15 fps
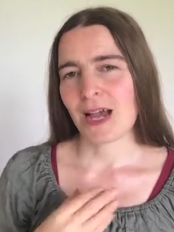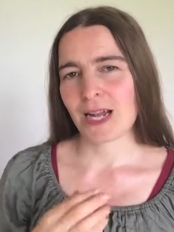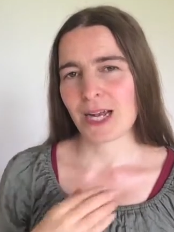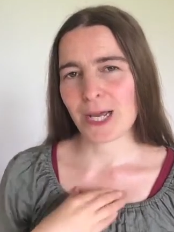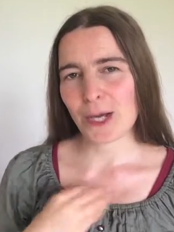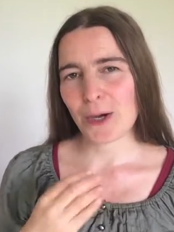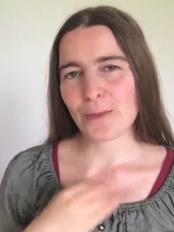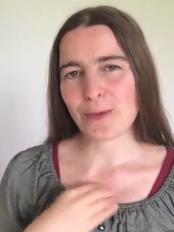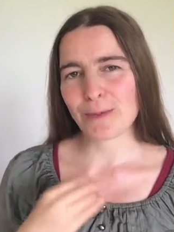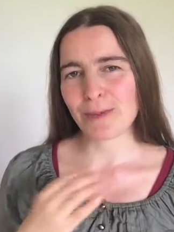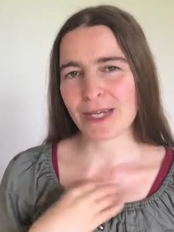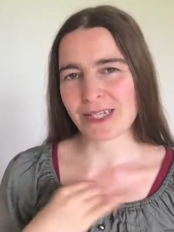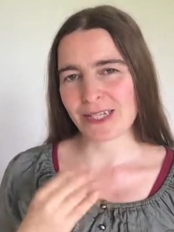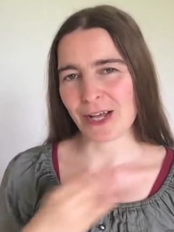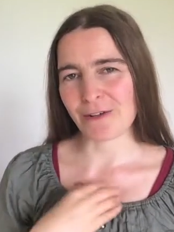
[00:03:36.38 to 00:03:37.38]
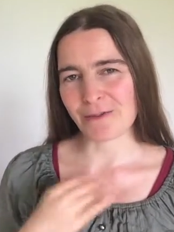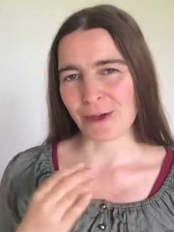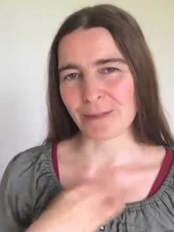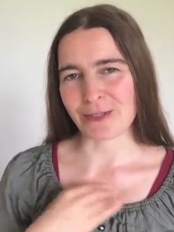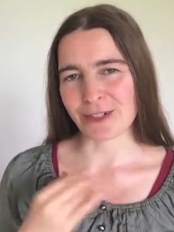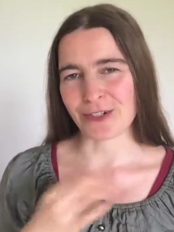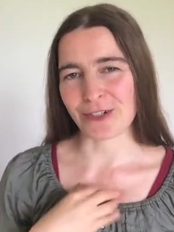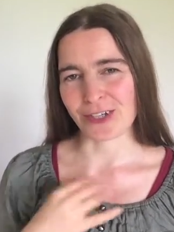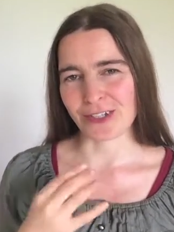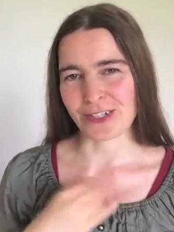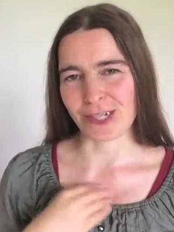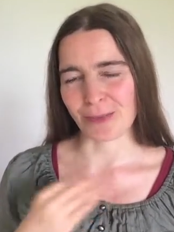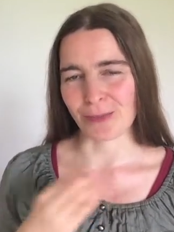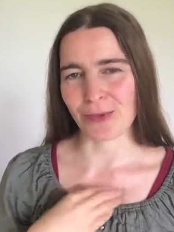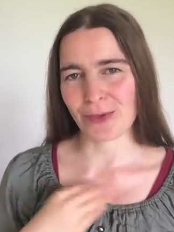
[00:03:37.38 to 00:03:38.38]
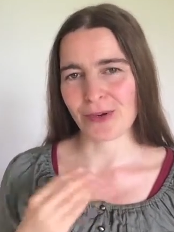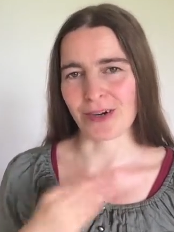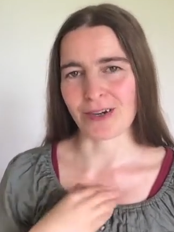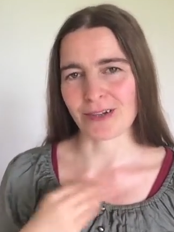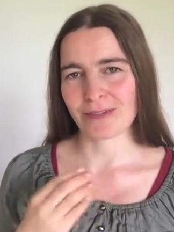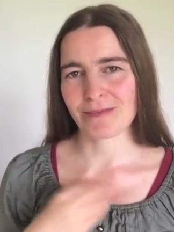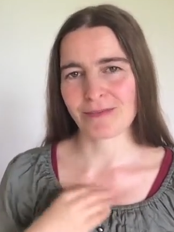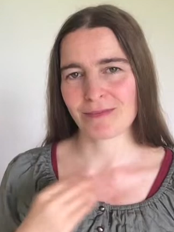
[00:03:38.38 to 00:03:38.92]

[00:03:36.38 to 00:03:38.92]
And I open myself up to trusting more.